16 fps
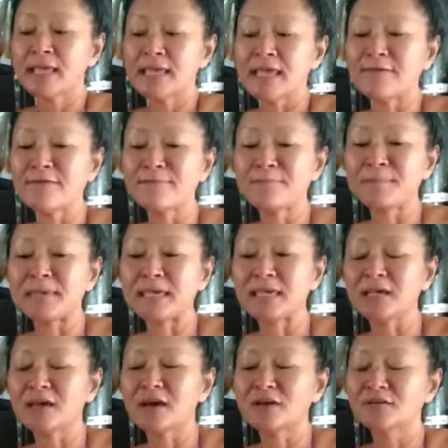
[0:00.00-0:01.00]
Even
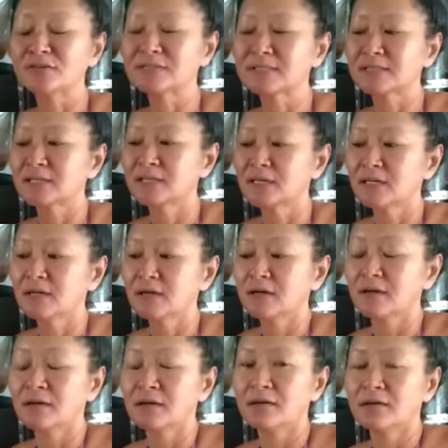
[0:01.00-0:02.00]
Pete goes,
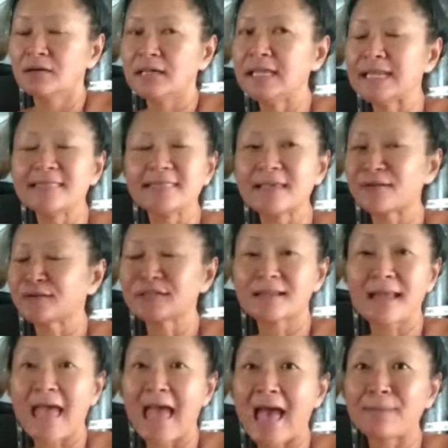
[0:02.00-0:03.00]
he didn't think it was
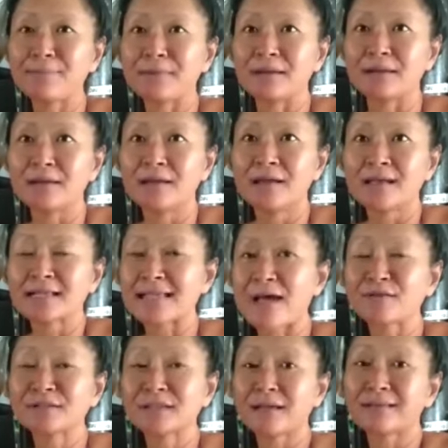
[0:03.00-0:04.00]
going to happen. Because
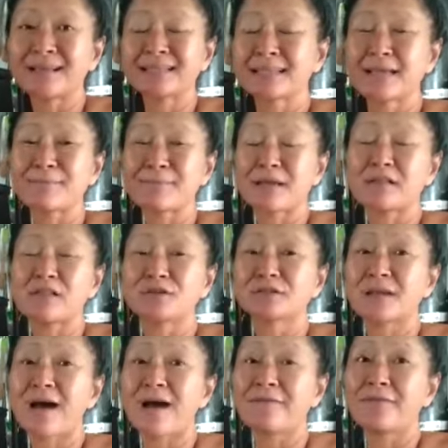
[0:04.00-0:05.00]
I was going to take my
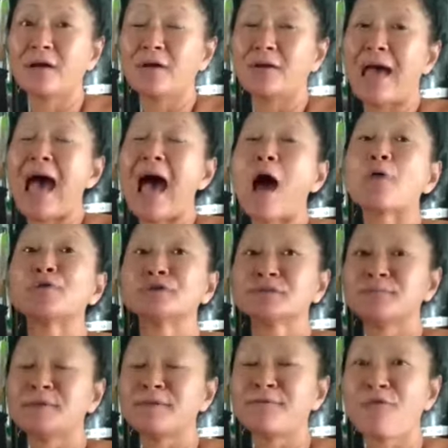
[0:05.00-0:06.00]
clothes off
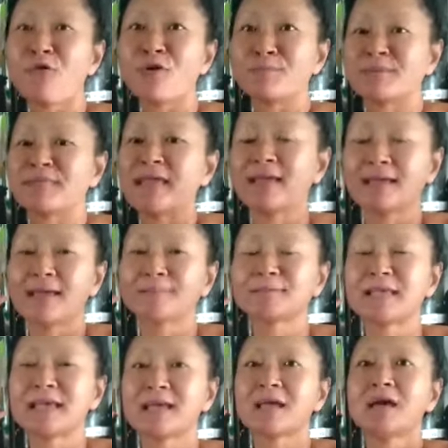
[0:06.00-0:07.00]
hours before, but they kept
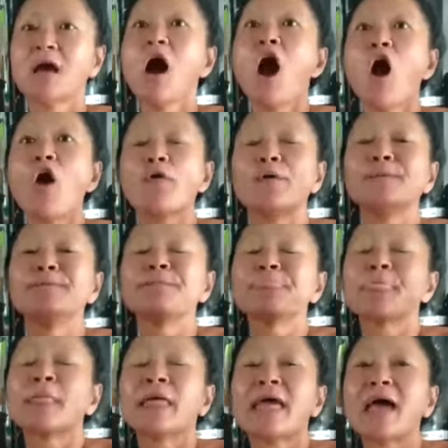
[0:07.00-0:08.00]
saying, oh.
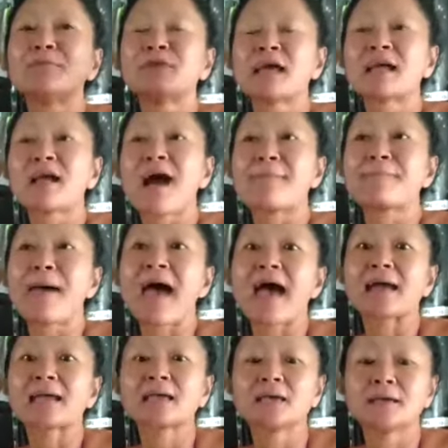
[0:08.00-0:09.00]
And when I got
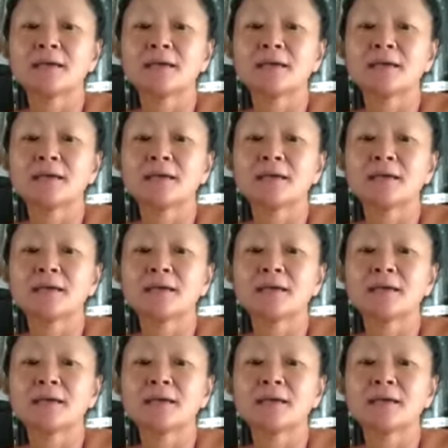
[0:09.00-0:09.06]
back,